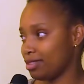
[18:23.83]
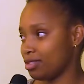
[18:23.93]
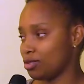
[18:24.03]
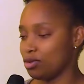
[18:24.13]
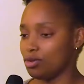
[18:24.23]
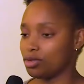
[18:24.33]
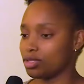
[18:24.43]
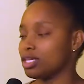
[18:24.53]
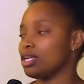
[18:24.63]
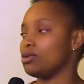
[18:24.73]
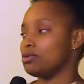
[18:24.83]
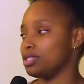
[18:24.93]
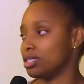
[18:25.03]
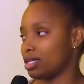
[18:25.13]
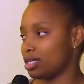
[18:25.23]
So you're still
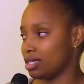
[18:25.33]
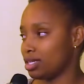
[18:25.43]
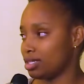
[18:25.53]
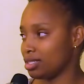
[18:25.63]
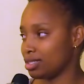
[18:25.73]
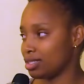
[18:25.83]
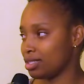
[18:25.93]
losing at the end.